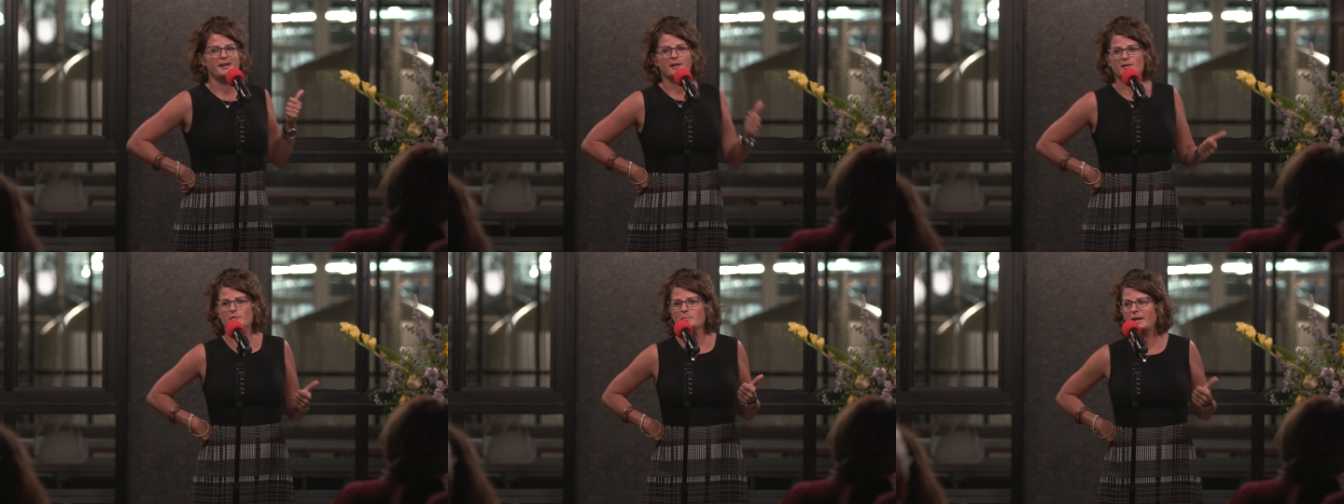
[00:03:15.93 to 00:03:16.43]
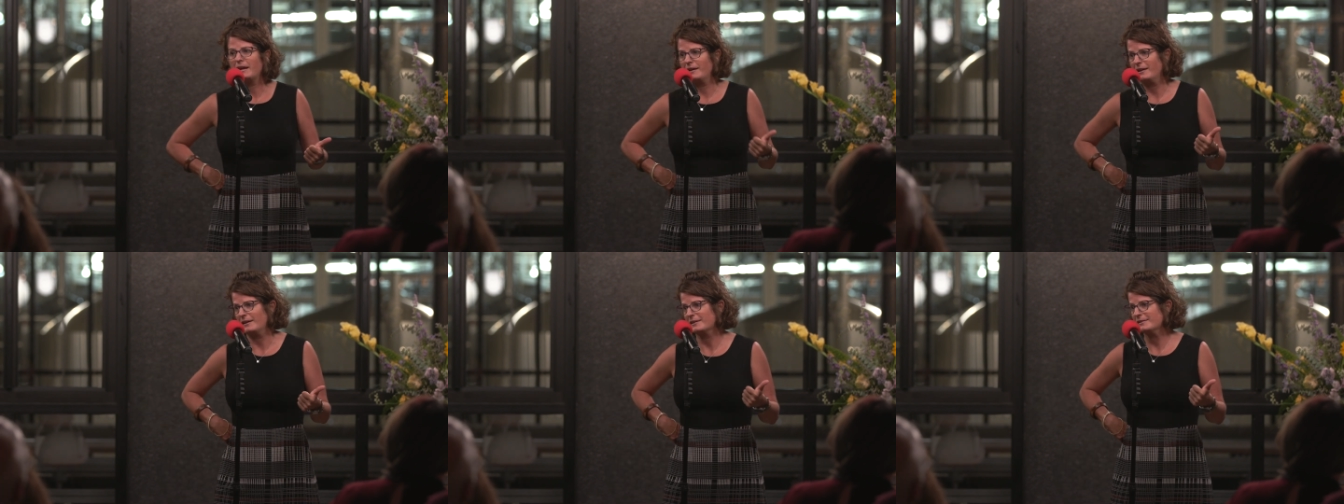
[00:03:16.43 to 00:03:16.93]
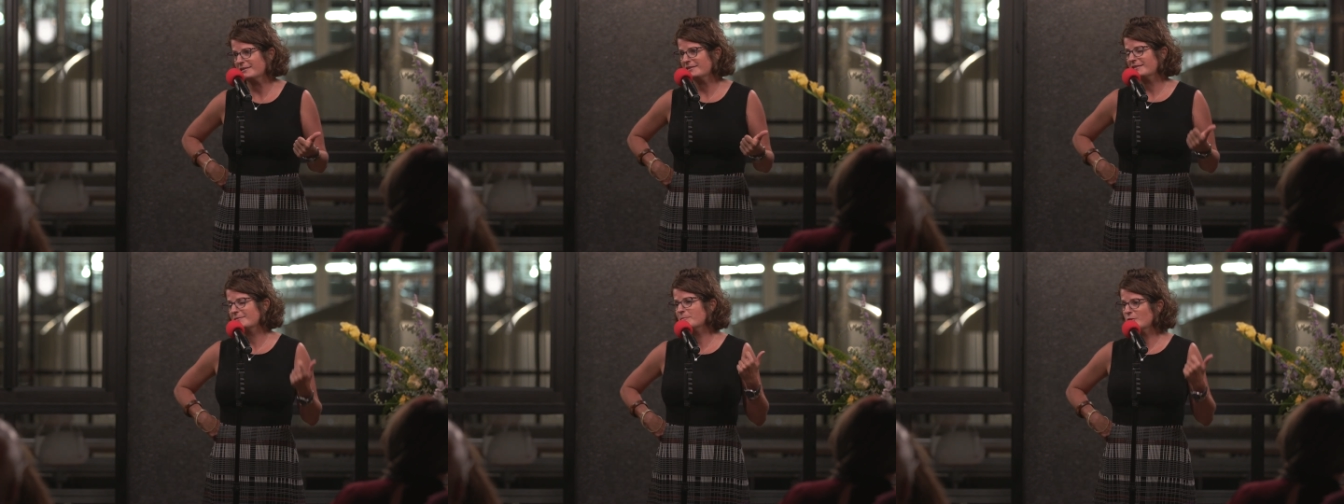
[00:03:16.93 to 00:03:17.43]
So
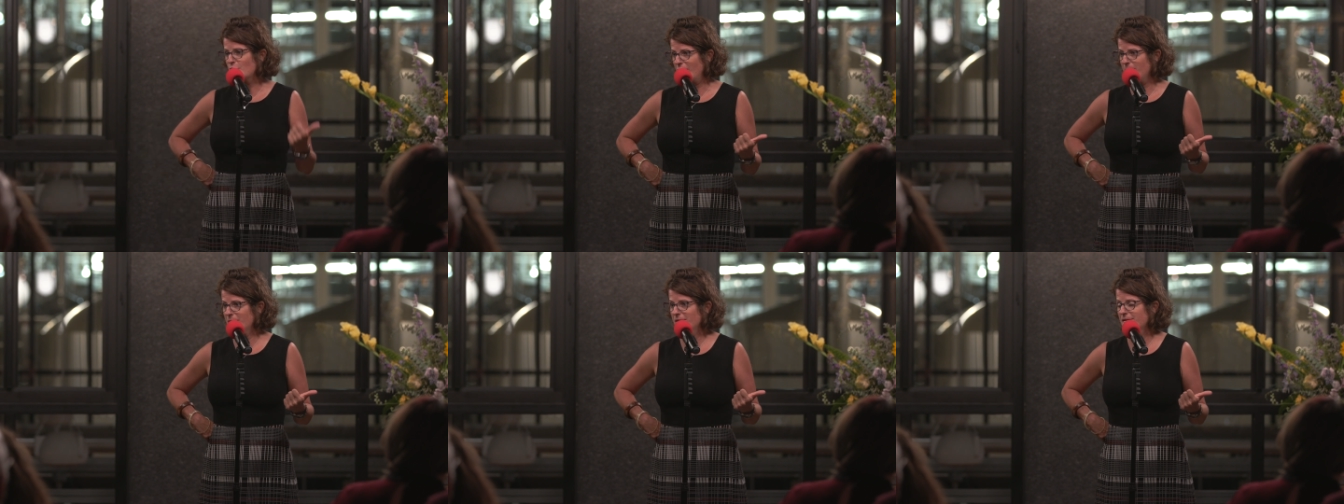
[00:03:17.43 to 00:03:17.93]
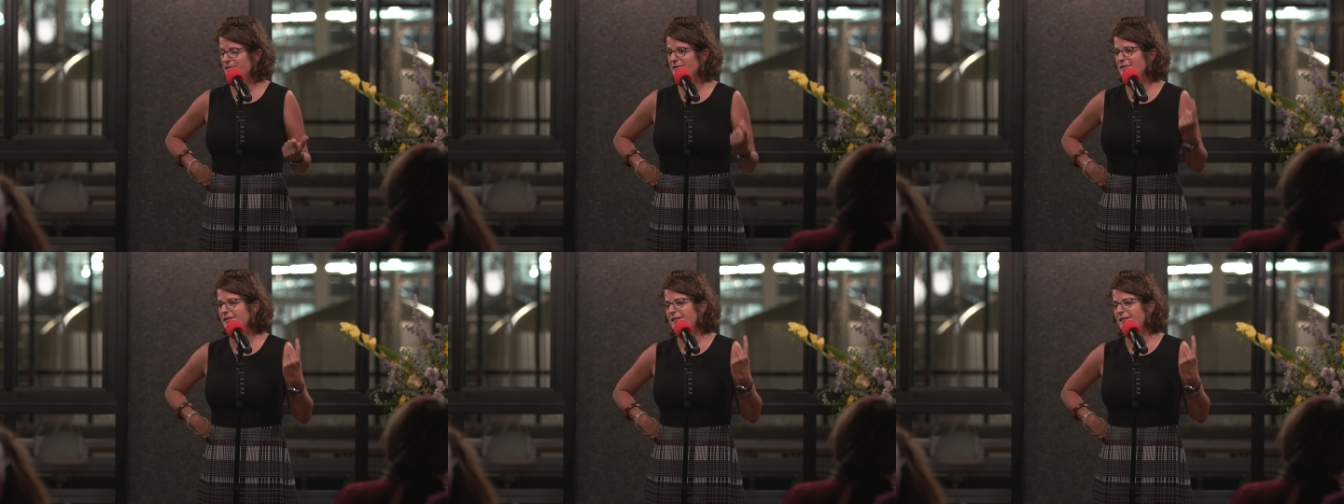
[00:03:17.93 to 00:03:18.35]
pancakes, pajamas.